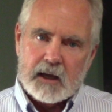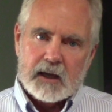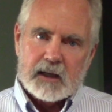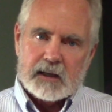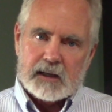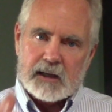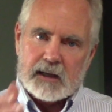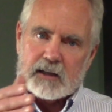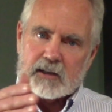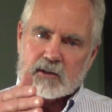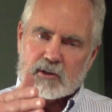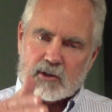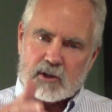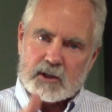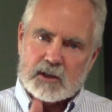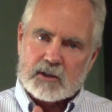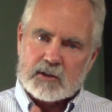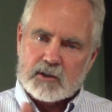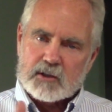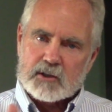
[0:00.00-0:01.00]
Yet
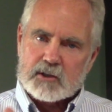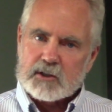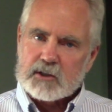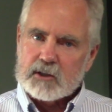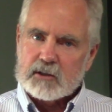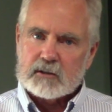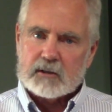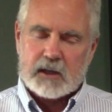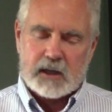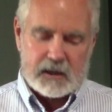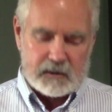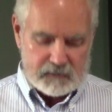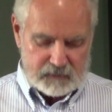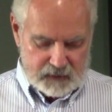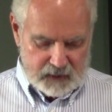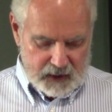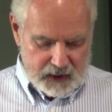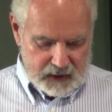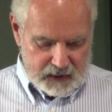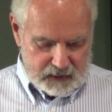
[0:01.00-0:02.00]
Jesus still gave
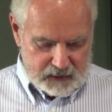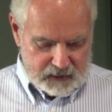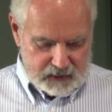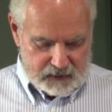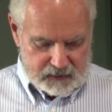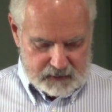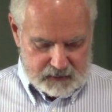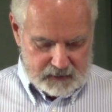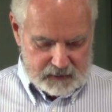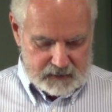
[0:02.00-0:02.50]
thanks.